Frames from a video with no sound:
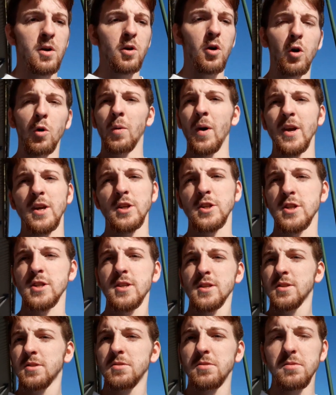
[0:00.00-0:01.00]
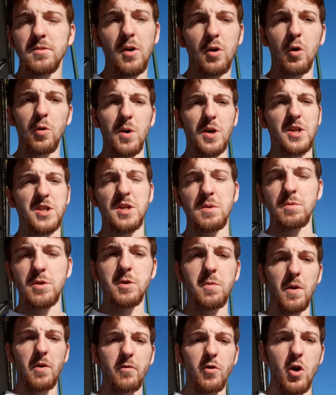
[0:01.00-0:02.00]
There always seems
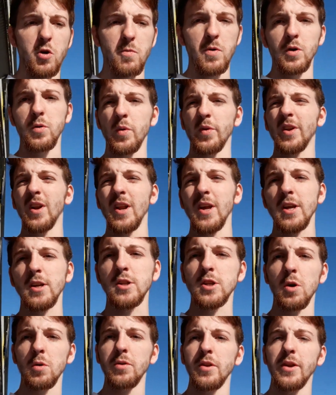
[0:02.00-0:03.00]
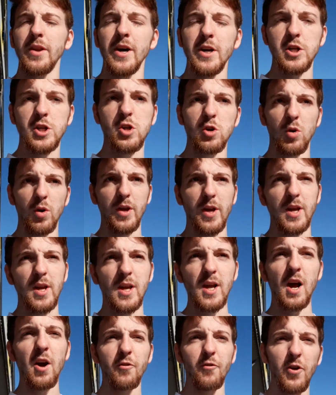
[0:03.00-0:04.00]
to be rumoured with League Two and the National
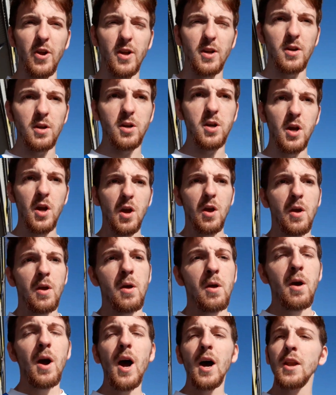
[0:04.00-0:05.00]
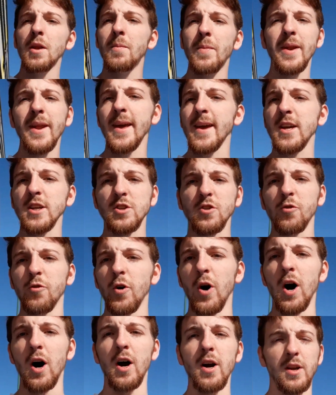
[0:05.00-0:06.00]
League. I think at the minute it's
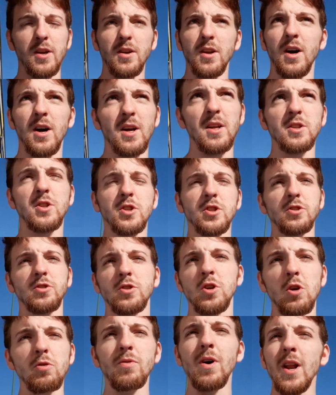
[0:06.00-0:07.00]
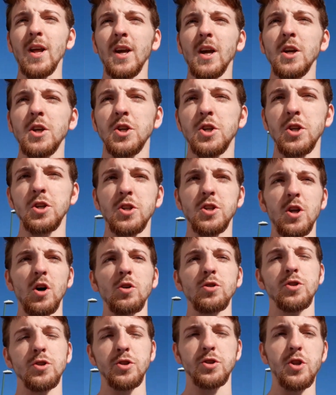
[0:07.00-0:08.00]
fine. Like, two relegation
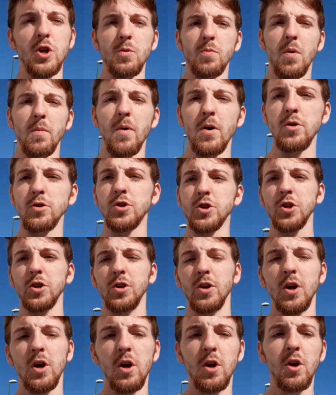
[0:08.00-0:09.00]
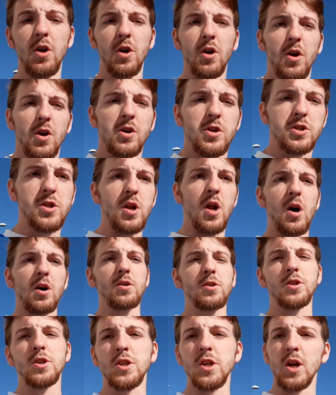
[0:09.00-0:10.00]
slots and two promotion
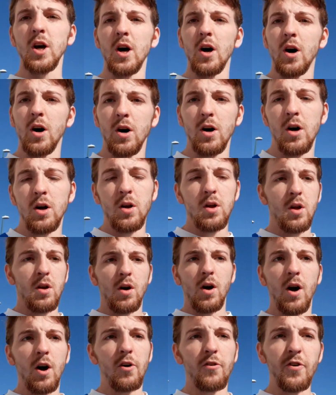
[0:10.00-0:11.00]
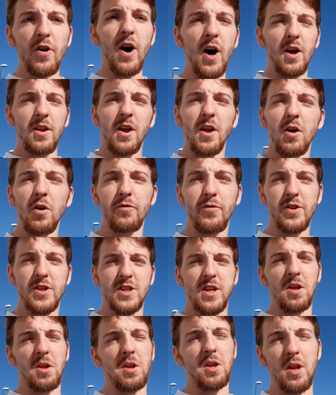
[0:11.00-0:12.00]
slots are fine, and
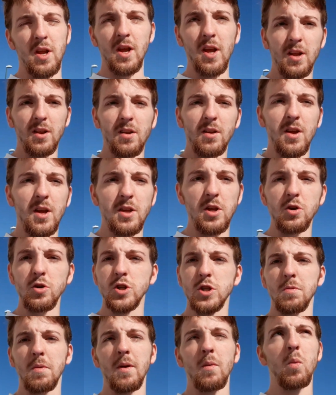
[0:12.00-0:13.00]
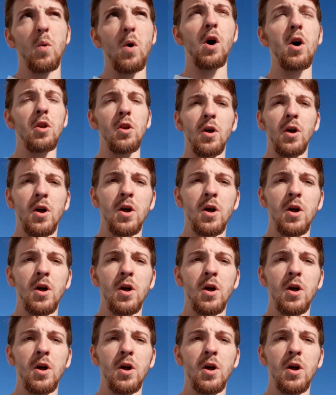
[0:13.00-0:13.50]
obviously it used to be one.